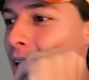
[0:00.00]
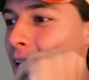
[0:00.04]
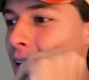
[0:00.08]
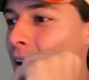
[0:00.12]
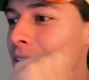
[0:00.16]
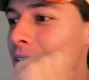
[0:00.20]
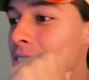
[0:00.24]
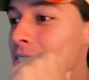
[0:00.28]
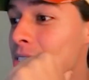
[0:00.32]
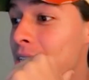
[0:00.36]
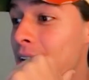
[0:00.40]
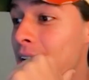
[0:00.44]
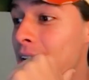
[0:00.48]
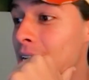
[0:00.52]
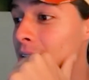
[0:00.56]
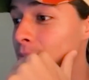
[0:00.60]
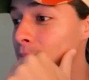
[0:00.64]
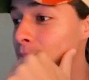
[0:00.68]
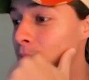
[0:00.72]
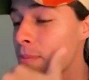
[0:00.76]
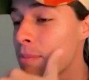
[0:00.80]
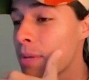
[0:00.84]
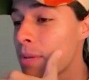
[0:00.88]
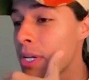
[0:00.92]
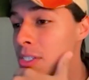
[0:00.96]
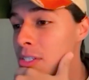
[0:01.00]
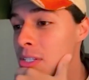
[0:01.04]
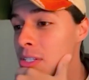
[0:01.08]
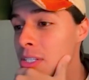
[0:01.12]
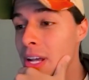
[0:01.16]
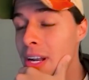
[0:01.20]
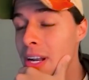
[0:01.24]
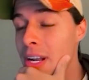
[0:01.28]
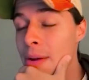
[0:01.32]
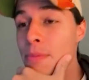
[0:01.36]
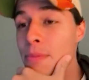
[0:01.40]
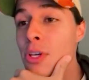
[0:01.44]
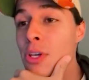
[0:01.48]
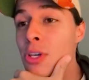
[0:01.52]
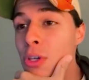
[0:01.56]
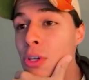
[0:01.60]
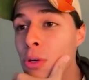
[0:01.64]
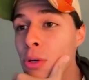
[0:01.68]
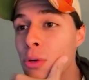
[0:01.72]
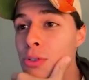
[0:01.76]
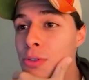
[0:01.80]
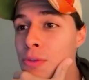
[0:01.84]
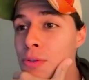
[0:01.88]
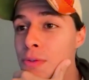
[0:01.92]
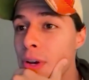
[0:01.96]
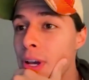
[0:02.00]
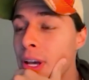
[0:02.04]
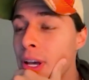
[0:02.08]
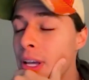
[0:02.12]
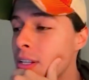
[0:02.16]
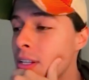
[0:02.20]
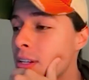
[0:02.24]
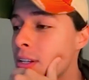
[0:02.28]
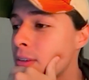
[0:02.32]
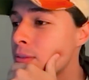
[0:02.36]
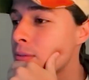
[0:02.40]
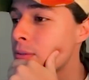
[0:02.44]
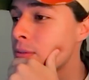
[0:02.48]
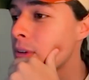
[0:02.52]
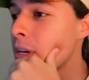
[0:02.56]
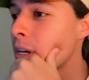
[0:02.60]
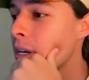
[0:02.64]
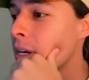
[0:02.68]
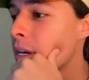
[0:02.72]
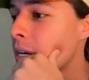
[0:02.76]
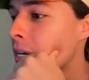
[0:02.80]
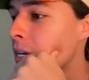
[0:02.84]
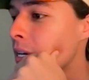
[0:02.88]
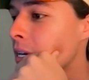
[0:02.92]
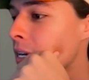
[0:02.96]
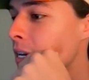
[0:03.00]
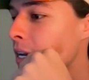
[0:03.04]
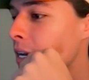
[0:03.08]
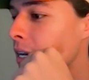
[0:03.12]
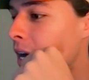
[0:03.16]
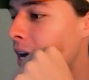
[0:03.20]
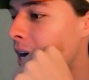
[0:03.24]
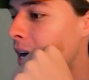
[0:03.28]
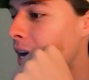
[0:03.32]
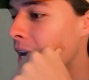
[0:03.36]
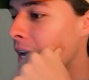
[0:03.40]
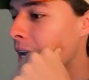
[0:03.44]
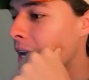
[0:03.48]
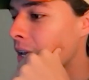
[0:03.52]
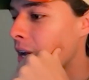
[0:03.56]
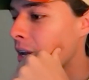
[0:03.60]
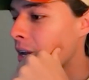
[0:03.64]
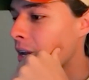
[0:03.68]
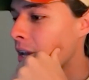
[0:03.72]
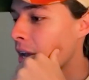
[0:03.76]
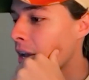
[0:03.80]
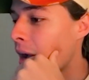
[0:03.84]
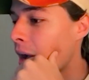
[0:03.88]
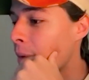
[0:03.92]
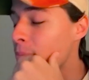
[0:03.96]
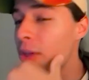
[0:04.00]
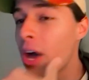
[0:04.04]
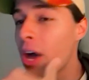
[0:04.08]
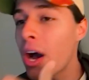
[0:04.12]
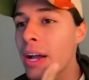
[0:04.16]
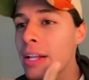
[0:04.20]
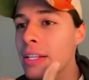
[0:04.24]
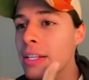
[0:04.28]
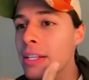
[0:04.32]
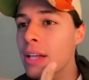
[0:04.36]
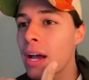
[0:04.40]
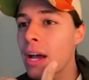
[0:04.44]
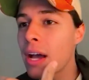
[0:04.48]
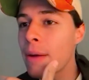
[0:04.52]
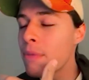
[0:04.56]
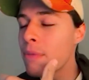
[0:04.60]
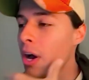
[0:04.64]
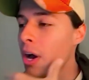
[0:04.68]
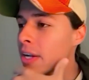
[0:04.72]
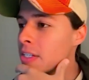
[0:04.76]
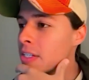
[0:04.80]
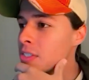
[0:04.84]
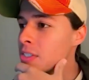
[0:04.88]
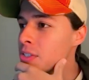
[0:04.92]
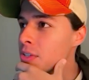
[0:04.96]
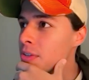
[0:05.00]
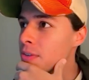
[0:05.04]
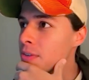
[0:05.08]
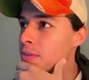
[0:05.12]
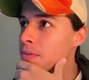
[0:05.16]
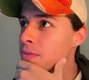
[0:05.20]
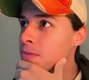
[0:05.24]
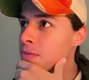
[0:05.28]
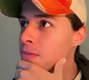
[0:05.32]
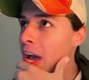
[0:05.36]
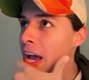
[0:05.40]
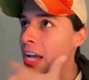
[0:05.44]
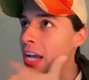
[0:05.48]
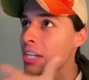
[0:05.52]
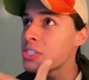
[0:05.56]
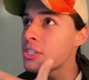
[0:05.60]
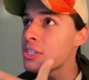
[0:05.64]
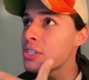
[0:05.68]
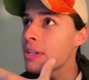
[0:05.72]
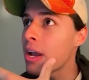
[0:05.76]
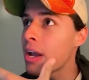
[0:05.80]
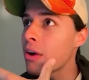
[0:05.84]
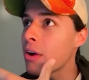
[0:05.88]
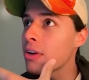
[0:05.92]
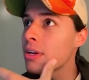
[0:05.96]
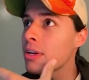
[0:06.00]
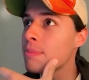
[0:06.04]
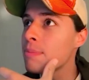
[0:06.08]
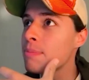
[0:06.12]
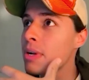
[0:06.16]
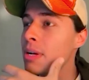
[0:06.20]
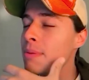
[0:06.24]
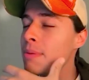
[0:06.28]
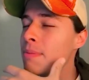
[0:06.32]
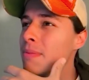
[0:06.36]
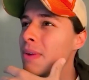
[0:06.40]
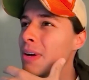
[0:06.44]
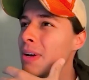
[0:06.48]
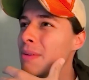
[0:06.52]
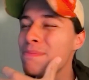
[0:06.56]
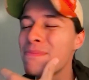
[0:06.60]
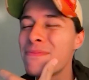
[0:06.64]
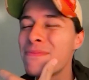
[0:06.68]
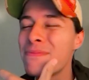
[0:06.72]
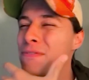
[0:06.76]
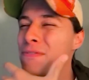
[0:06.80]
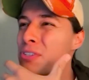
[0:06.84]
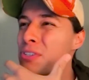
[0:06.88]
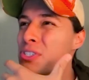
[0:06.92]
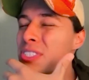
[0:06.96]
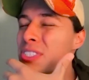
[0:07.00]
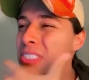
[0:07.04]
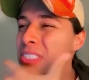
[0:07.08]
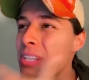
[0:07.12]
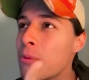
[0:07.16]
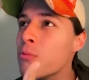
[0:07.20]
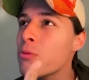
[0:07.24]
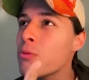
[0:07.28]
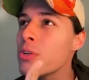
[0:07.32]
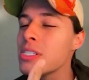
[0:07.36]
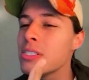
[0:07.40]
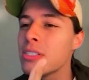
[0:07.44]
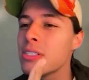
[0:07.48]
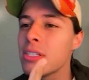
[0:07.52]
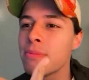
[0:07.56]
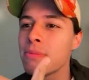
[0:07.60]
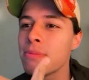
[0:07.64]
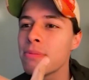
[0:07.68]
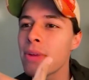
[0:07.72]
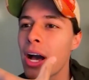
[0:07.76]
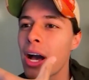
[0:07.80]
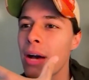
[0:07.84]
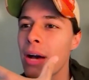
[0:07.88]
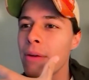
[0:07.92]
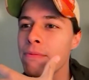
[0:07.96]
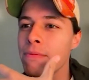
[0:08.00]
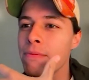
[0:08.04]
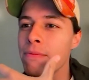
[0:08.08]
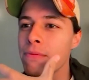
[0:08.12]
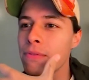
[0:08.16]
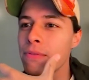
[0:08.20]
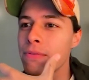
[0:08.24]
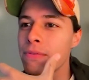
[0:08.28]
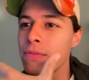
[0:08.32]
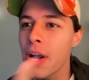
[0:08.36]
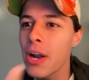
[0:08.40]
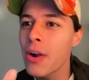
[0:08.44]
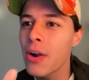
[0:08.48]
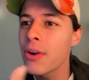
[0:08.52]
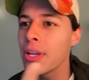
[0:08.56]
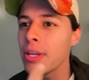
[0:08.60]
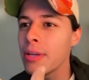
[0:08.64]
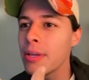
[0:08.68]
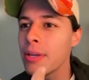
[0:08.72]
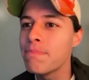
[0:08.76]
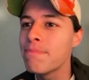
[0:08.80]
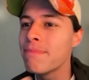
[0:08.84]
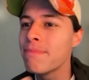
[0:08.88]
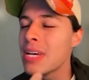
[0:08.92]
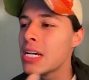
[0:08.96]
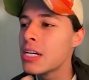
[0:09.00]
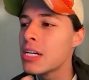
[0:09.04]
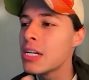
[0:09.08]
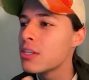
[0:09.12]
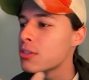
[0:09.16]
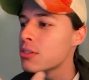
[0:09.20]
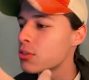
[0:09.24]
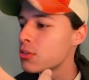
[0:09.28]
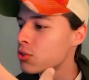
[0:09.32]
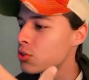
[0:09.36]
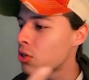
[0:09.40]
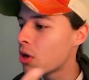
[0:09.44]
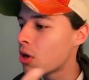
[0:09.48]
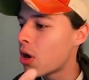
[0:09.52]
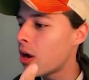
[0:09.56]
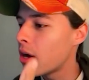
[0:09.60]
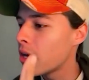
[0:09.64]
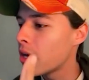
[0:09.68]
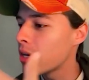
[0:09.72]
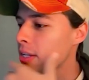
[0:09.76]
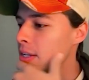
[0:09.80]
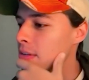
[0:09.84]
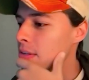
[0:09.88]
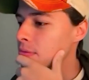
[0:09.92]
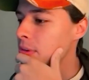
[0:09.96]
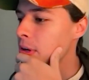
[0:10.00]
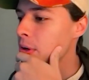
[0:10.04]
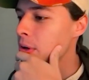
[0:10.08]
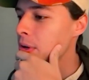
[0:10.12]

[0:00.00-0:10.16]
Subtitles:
I just gotta mention that I'm a huge fan of. I'm not into the fashion area, but I'm for some reason I'm very drawn and